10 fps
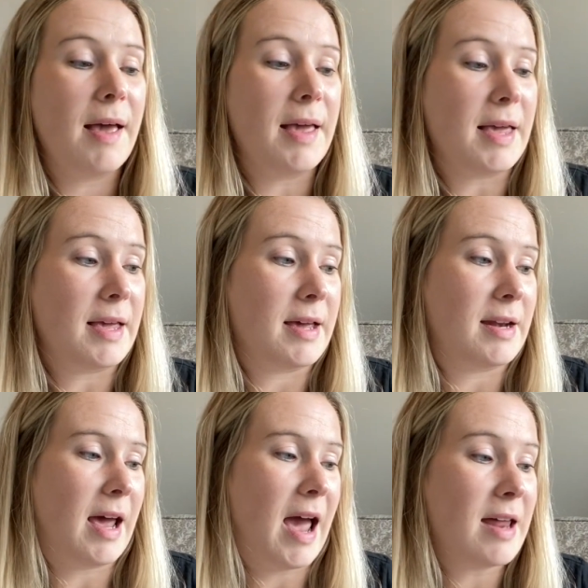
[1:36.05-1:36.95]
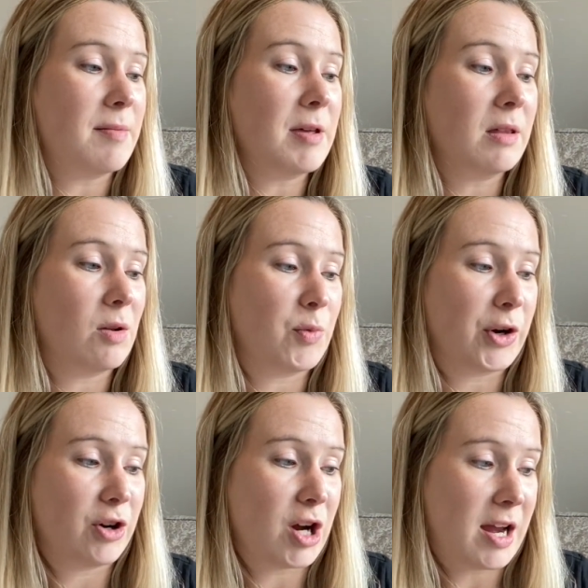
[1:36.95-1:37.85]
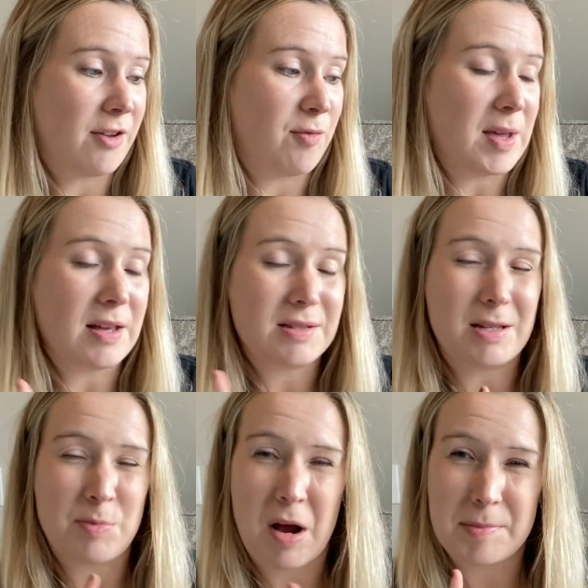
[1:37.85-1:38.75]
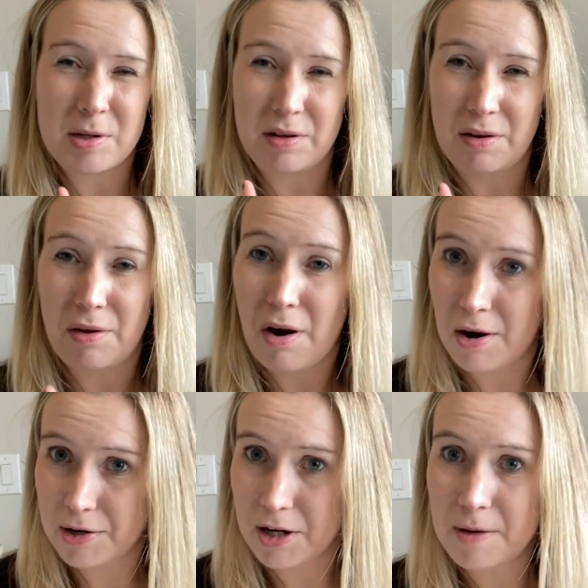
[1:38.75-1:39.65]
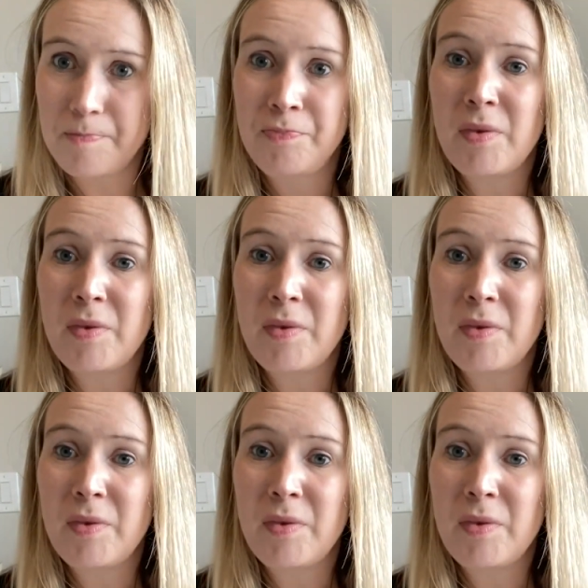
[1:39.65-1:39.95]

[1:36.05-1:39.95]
And I had to be a little more creative because these prompts are a little harder.